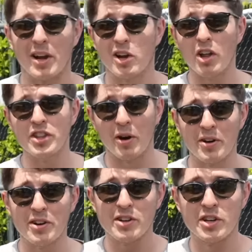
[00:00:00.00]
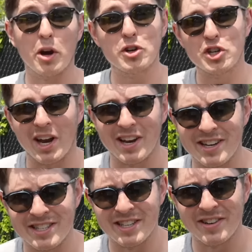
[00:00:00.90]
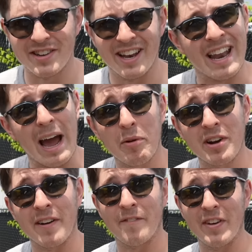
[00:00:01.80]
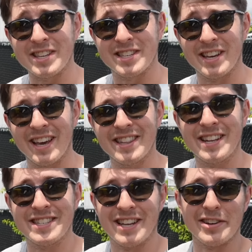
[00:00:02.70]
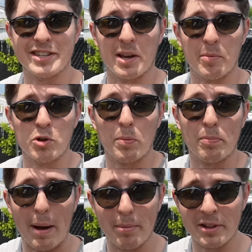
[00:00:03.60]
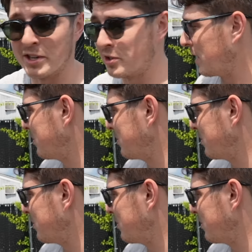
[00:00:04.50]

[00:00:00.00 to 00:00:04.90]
I called the owner, negotiated a deal, and now we're gonna fix it and then sell it to someone who will properly enjoy